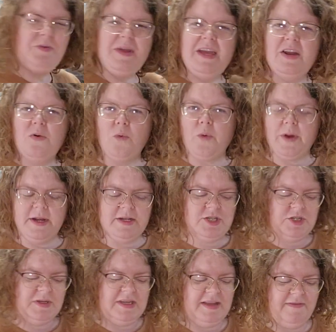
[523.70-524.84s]
doing an
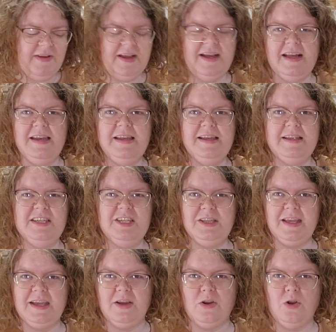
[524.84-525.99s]
orange, you can even cut it into
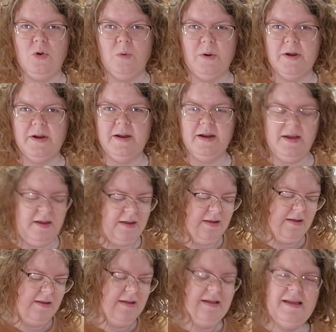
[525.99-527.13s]
like a quarter,
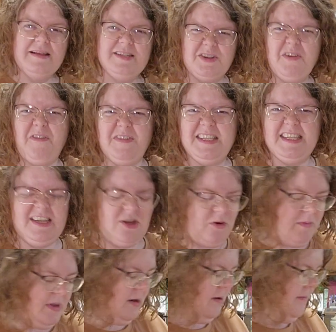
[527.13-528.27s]
so it fits in here
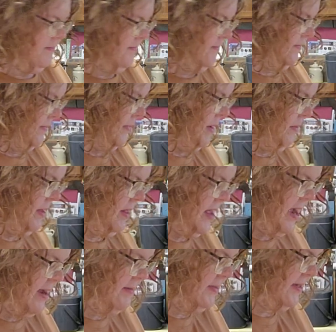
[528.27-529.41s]
better. But
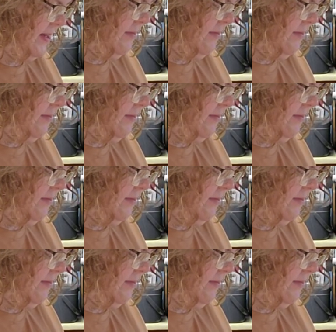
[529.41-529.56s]
limes